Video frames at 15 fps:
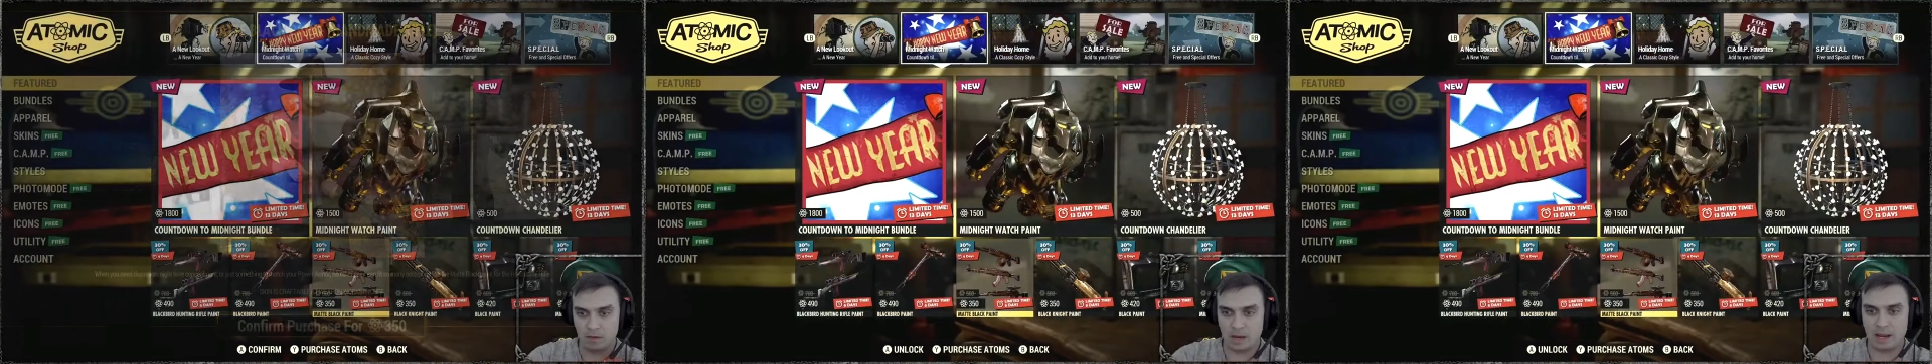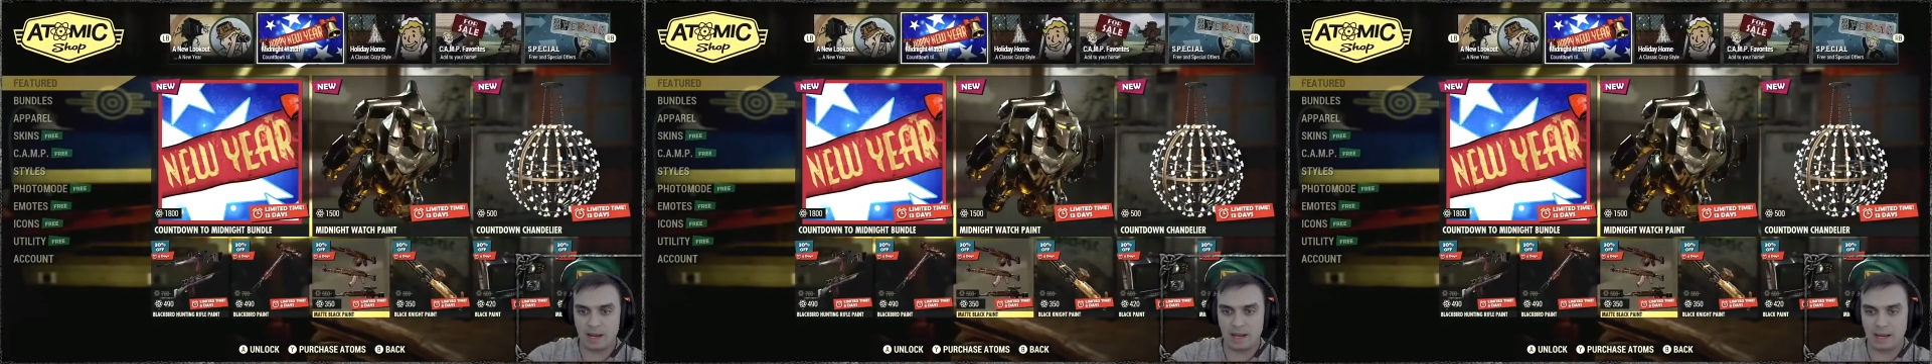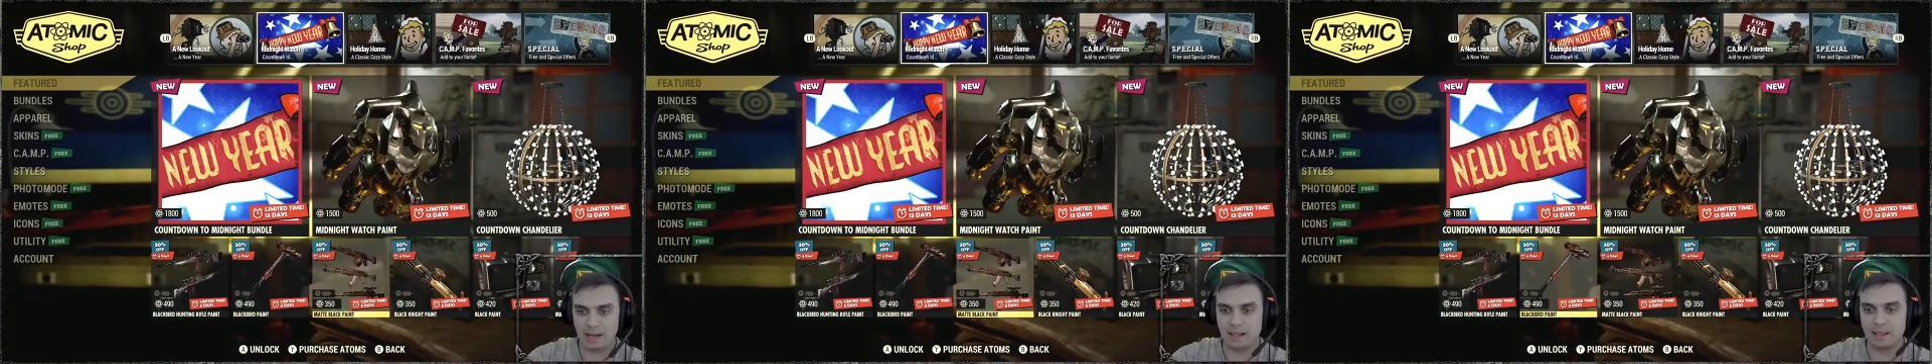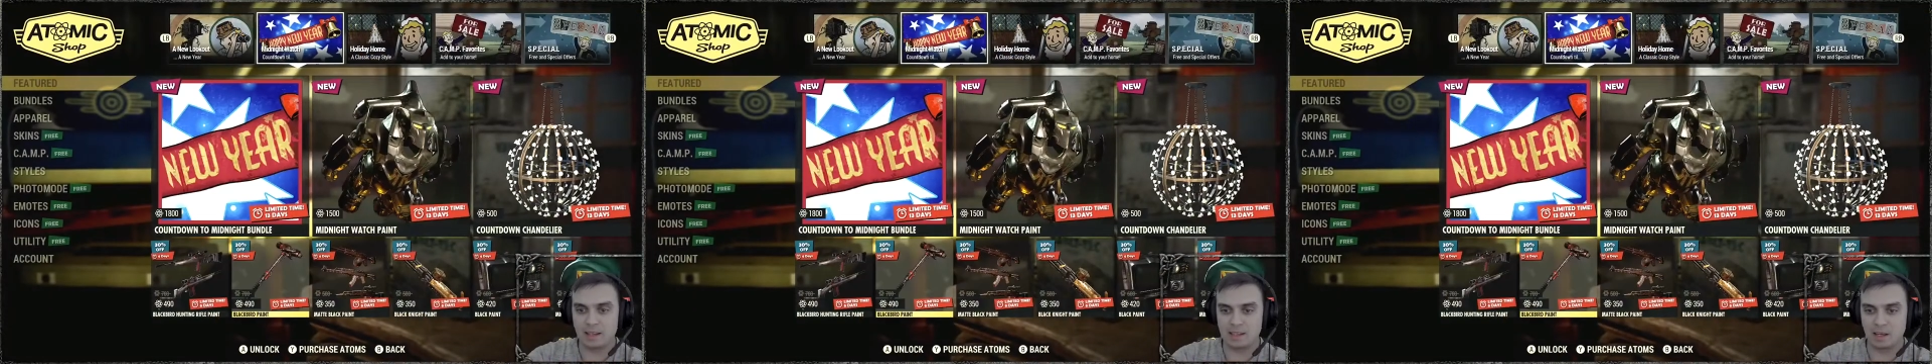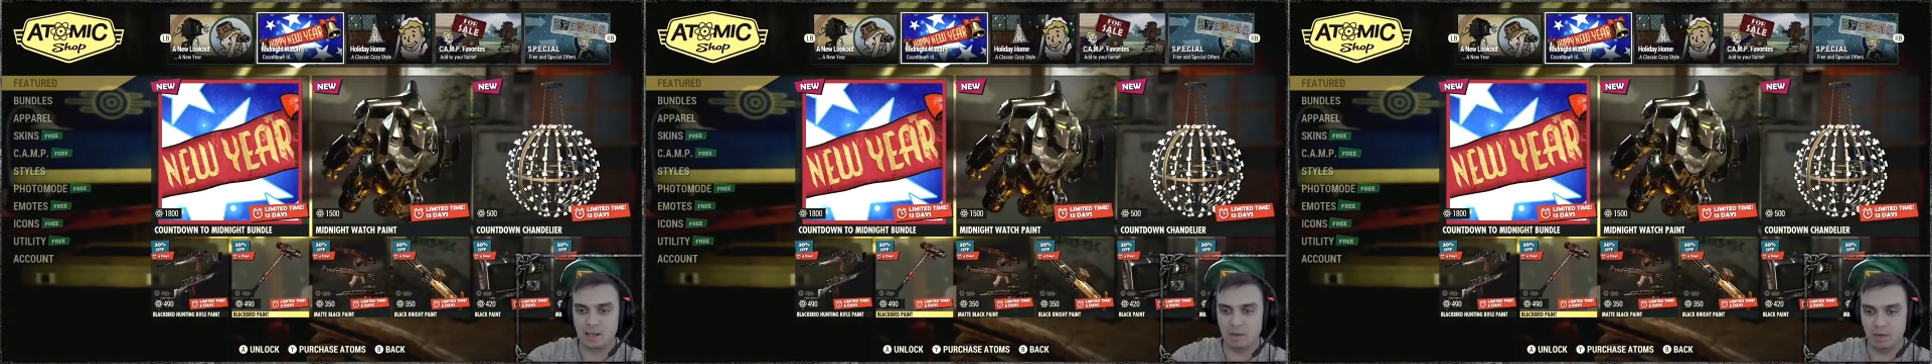I like this
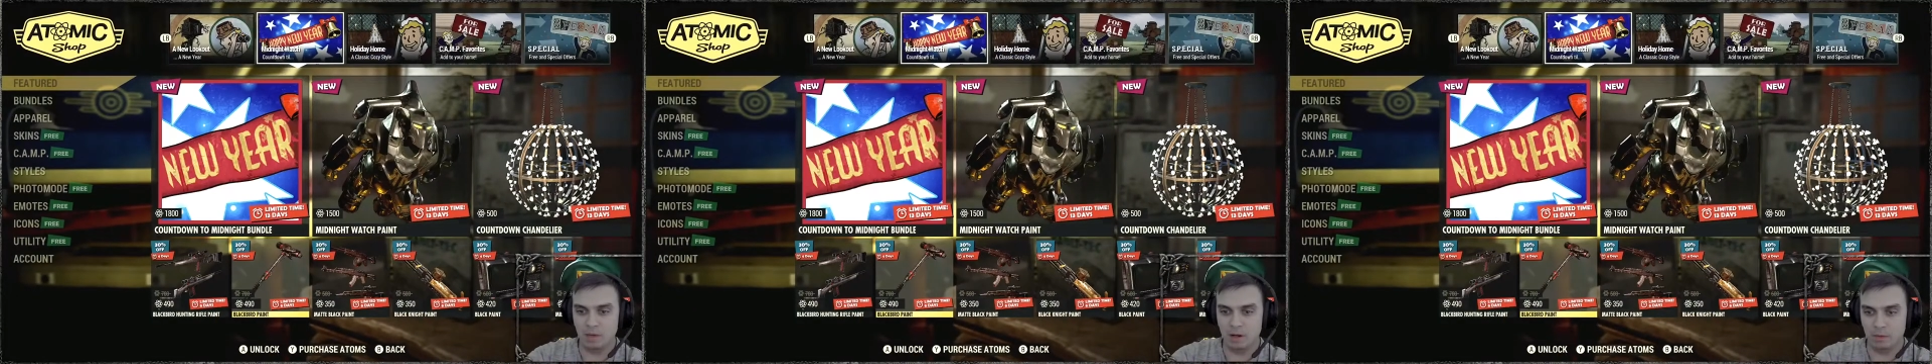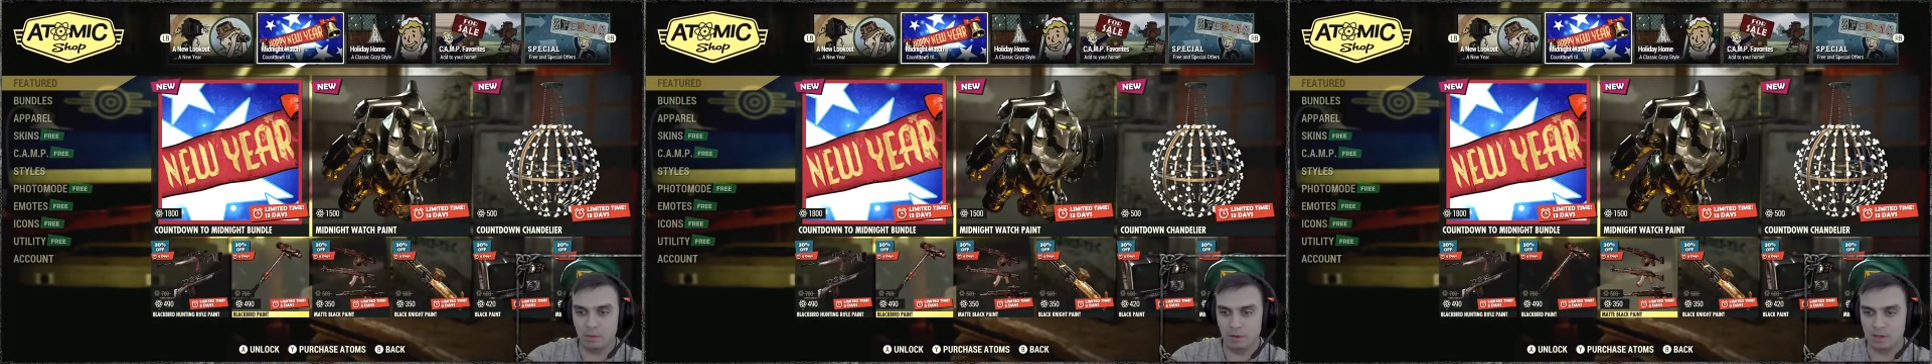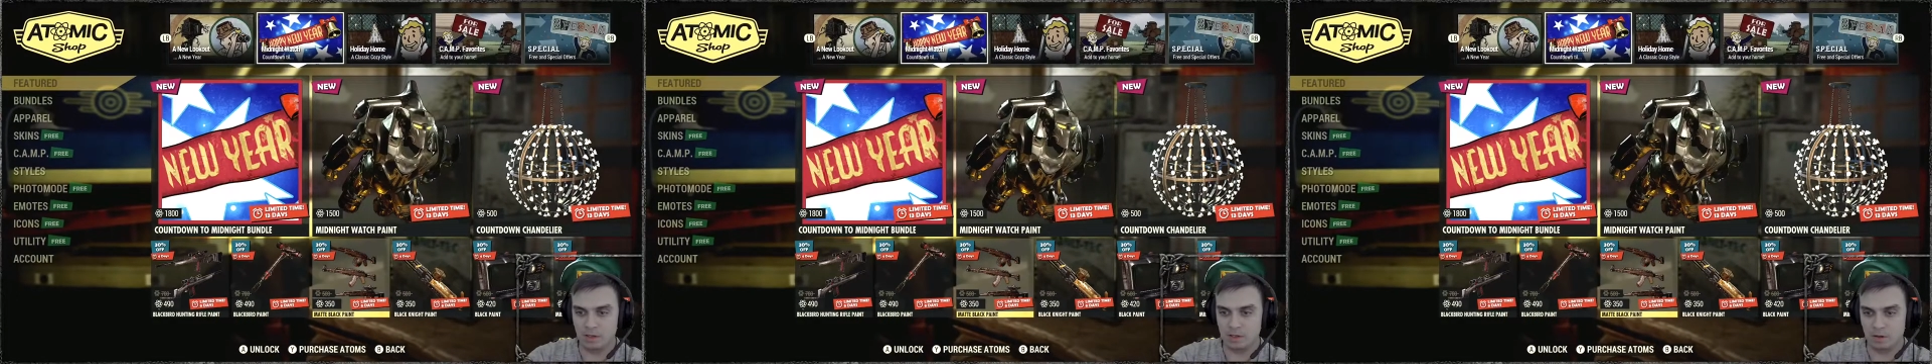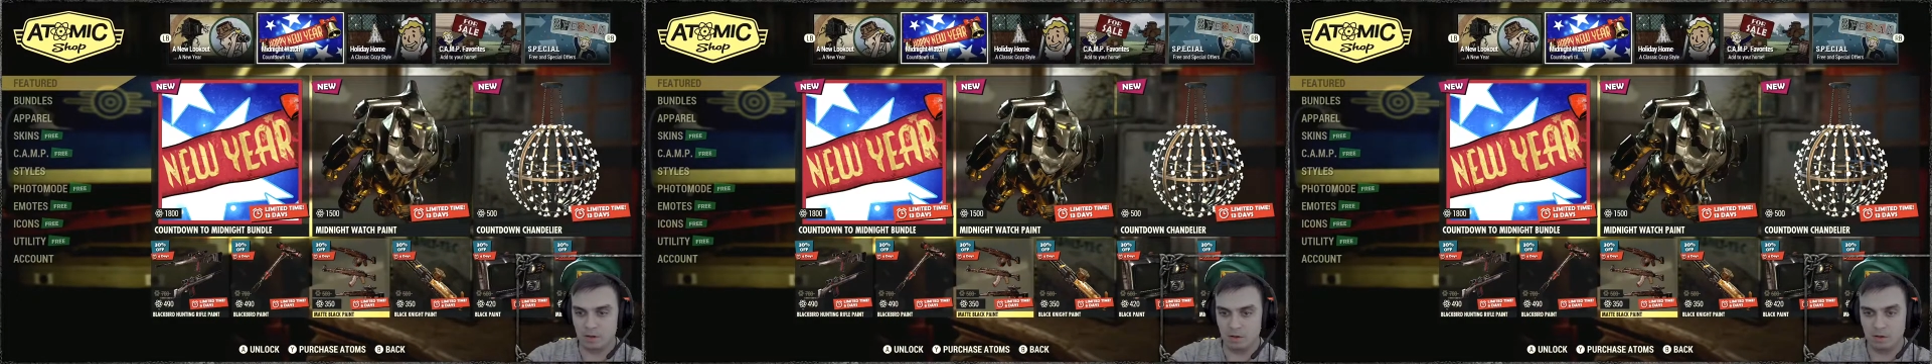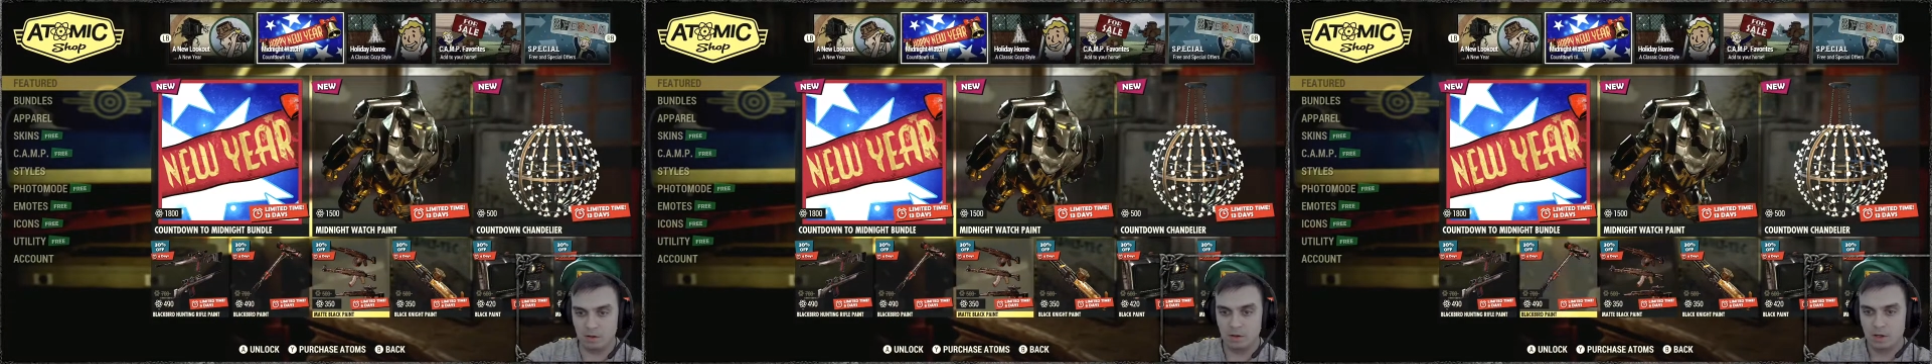skin, by the way,
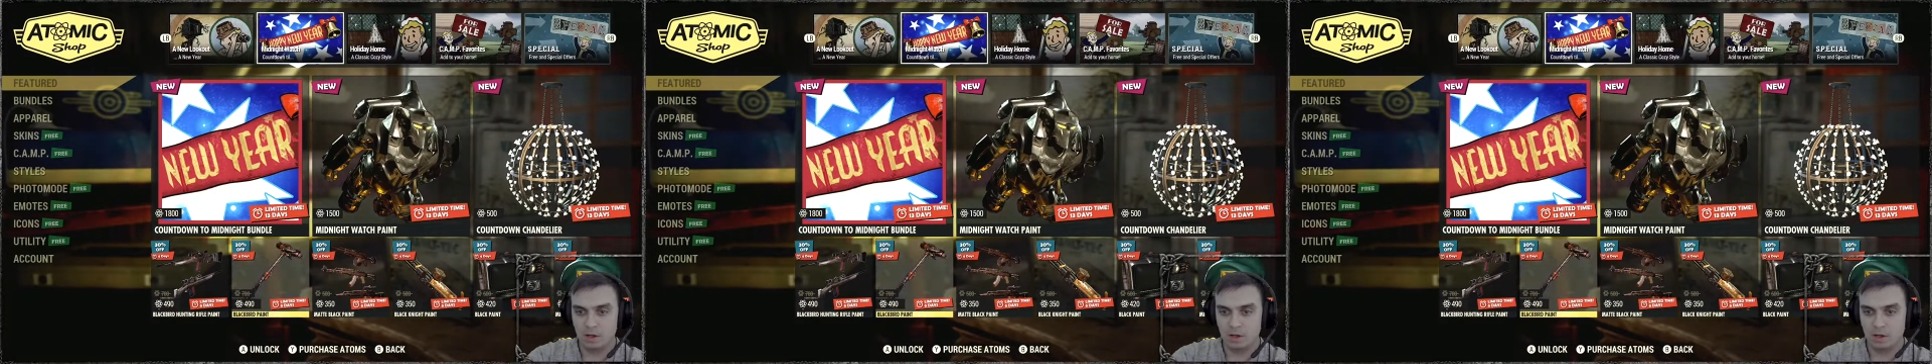so